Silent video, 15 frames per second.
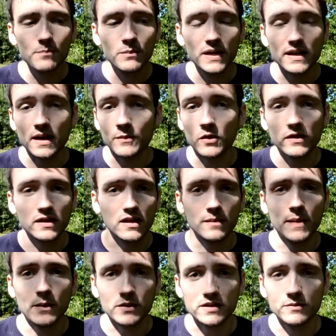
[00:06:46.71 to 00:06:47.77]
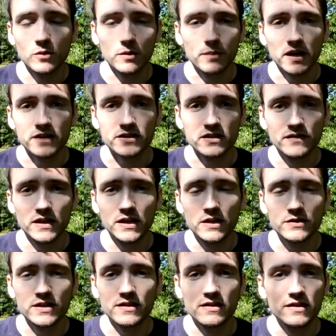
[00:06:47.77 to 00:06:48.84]
But I'm going to come out with some more posture
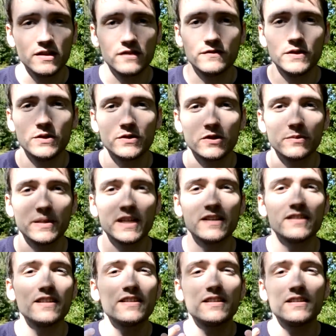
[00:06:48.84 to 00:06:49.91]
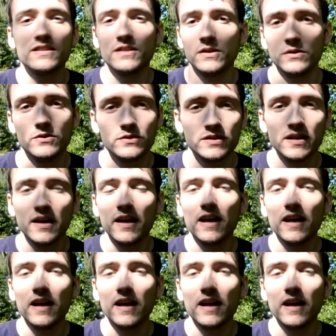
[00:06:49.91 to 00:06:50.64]
videos in the near future because this is huge.